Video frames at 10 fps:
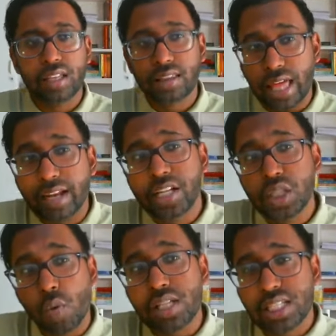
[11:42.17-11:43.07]
That is
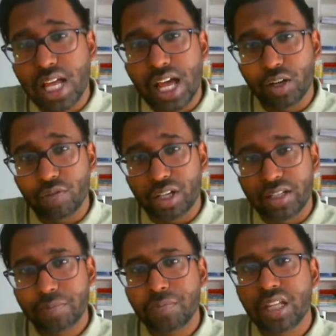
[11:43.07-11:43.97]
one side of
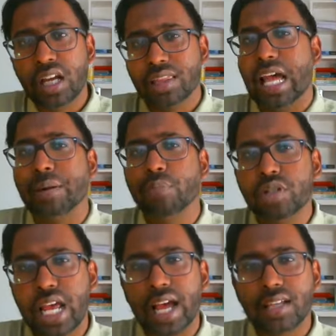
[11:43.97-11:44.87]
it. That
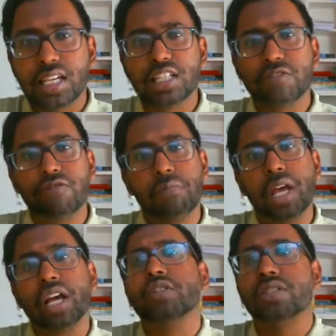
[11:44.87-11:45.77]
protects us from
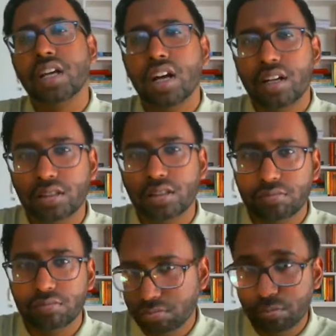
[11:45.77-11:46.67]
external
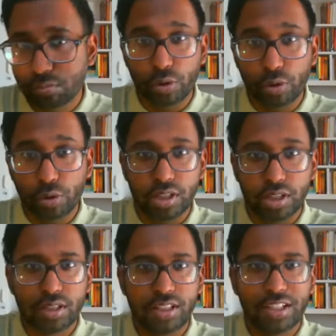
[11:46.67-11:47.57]
bullshit.
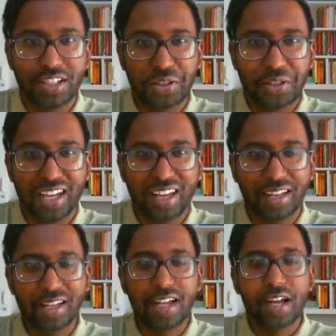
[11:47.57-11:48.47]
Okay?
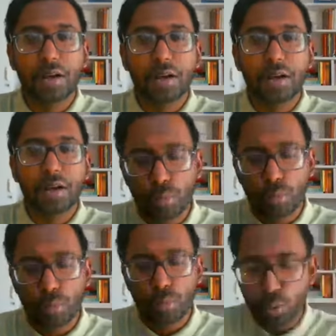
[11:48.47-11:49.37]
But the
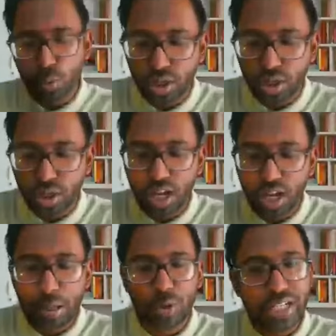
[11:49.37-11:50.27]
moon
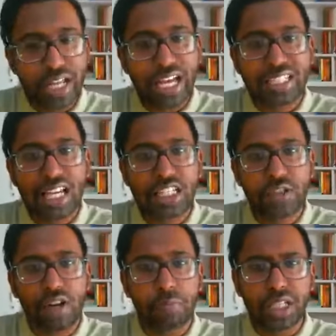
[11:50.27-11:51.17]
protects us
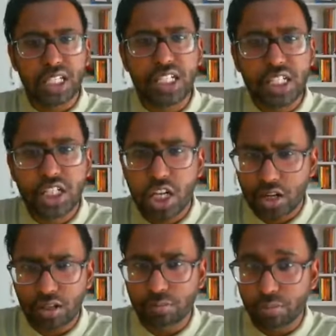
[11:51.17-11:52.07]
from
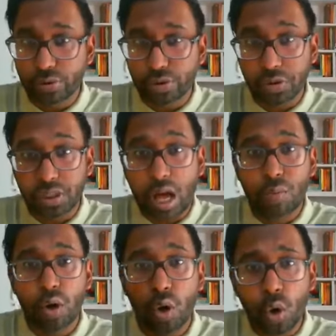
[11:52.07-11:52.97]
internal bullshit,
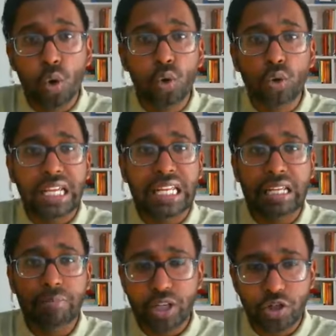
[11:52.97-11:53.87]
our own
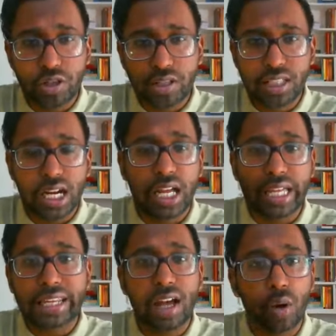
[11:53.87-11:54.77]
inhibitions that are
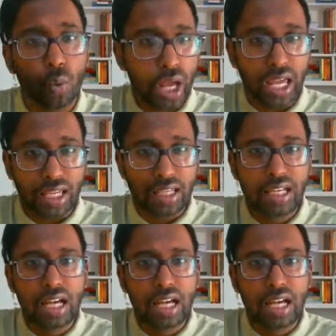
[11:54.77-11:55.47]
in our way,